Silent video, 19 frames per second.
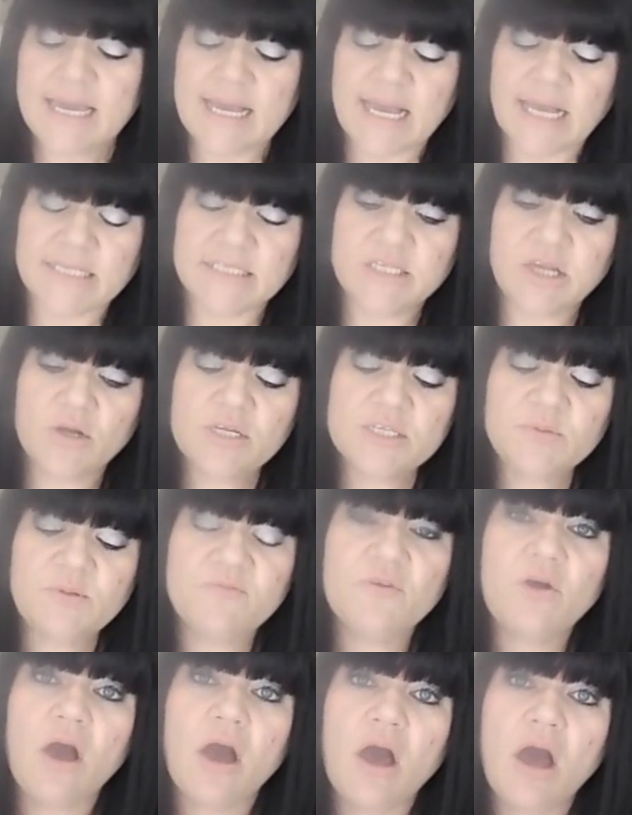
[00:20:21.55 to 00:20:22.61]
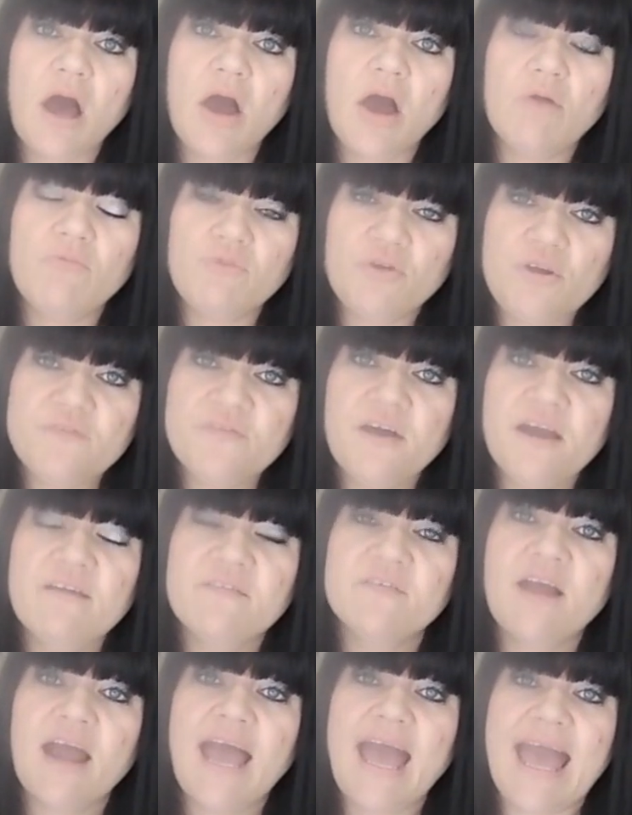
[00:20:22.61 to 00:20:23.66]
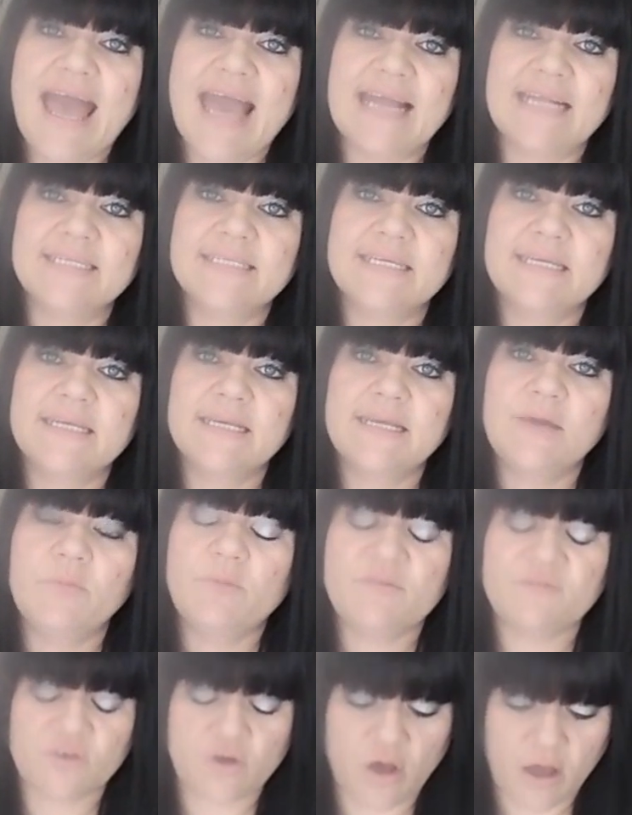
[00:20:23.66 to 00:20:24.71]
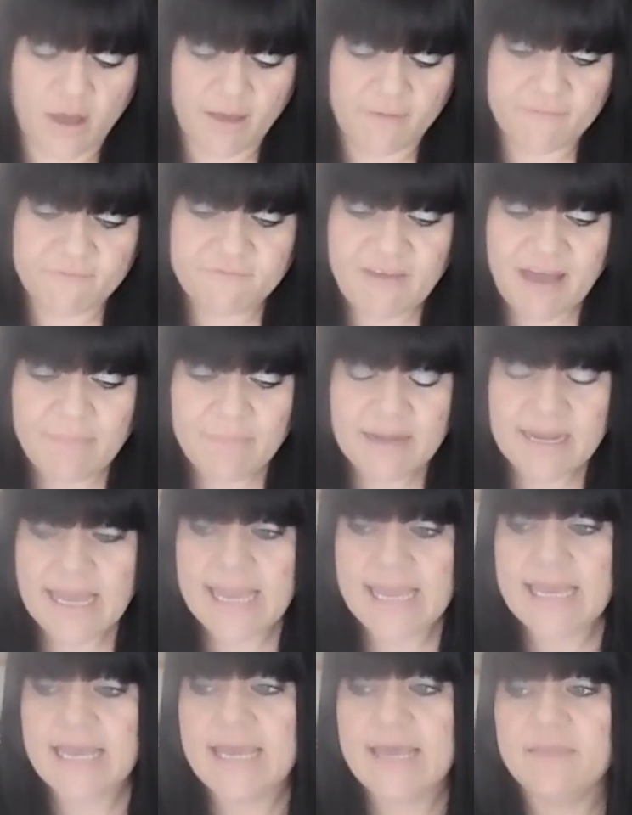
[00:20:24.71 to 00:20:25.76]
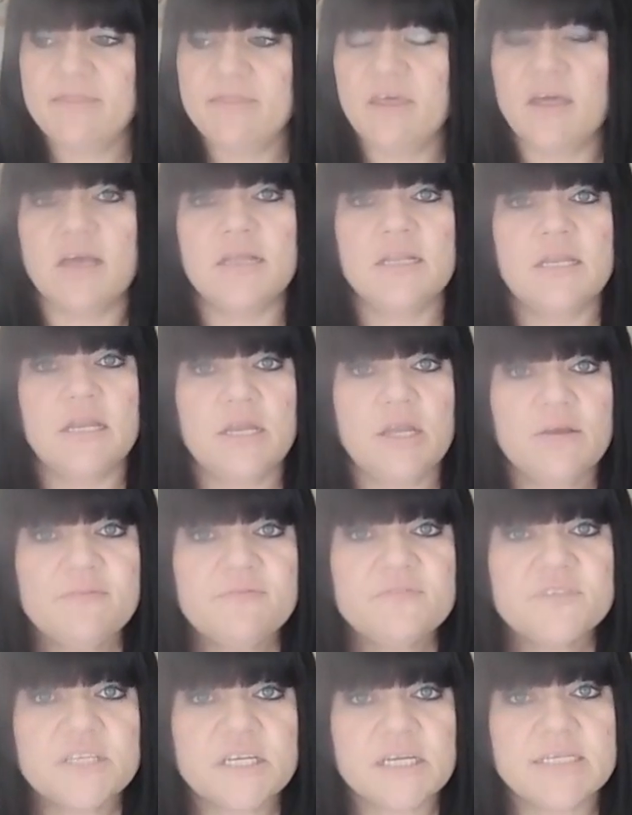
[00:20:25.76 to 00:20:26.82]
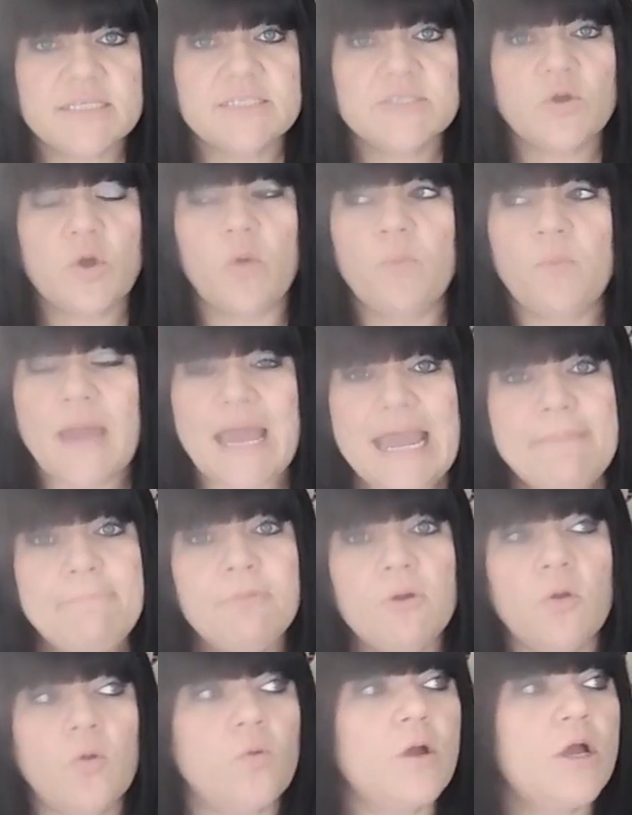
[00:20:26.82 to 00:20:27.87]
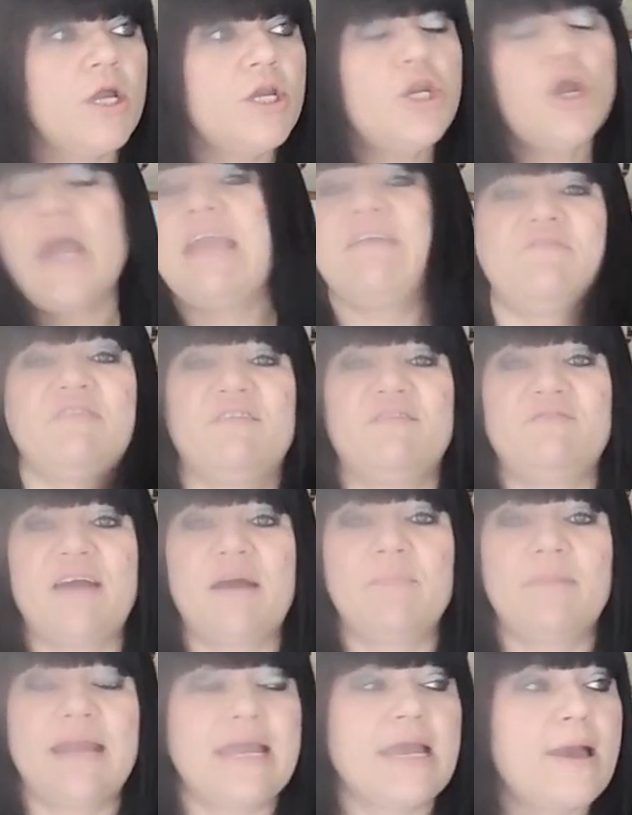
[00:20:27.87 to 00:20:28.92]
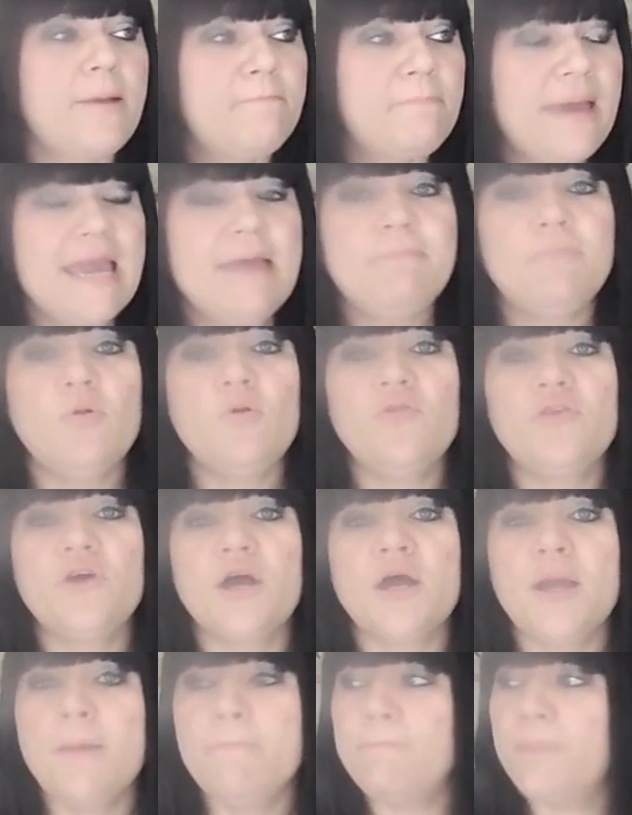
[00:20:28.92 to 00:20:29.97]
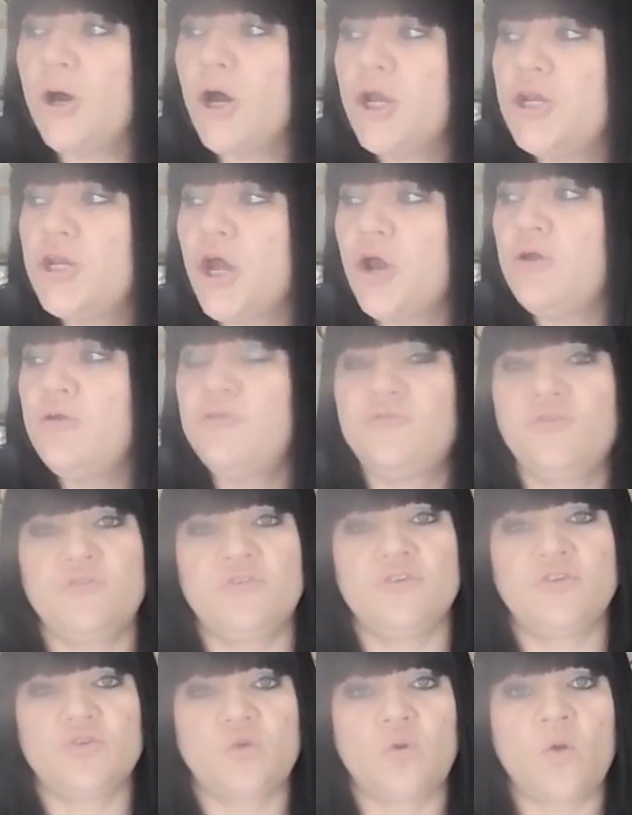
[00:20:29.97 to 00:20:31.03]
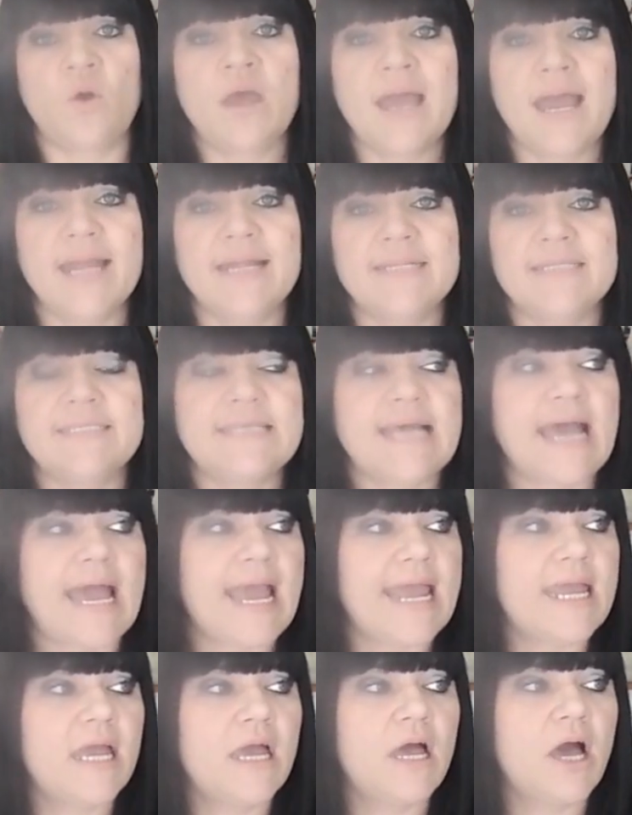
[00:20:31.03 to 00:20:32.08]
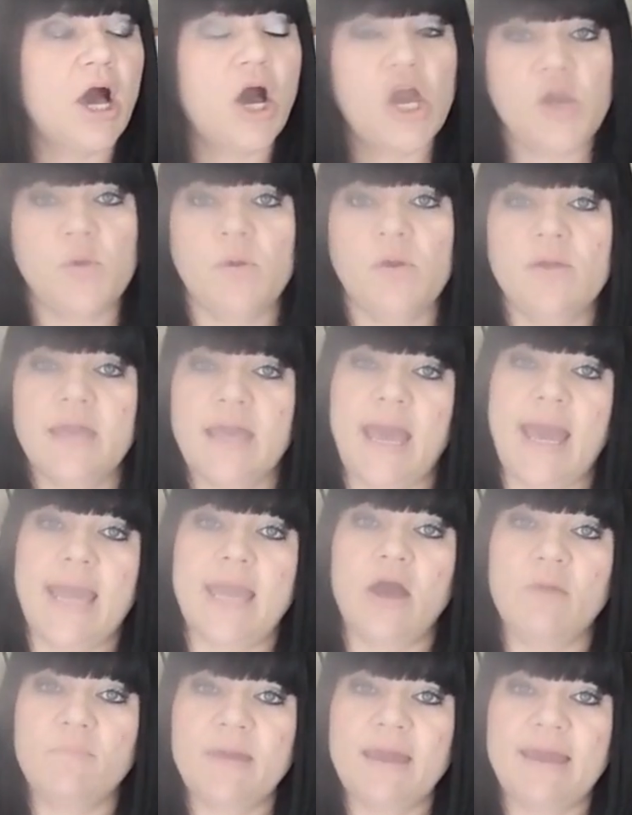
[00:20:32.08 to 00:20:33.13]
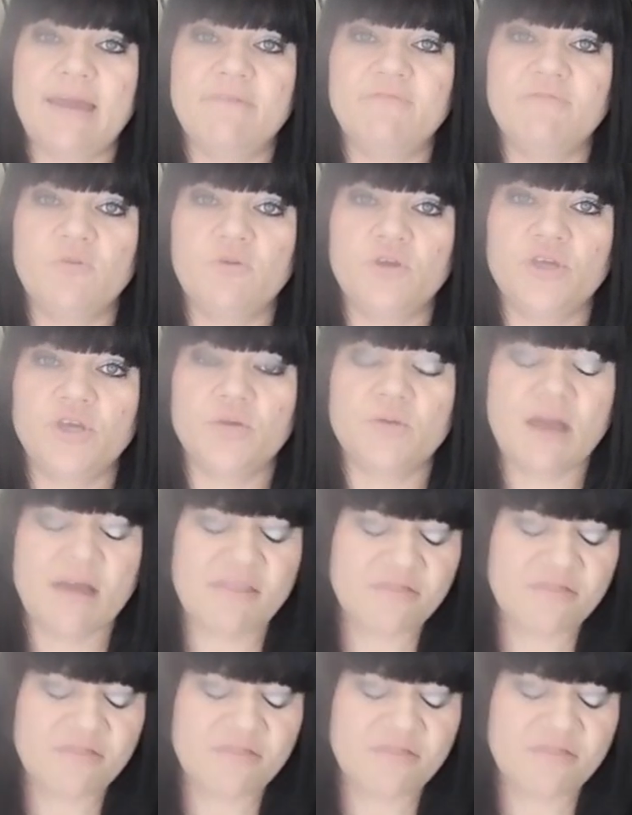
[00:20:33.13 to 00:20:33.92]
As long as we've got a roof over our head, we've got a family that loves us, or people, not even a family, people that put a note through the door and say, "Are you okay? I'm here for you."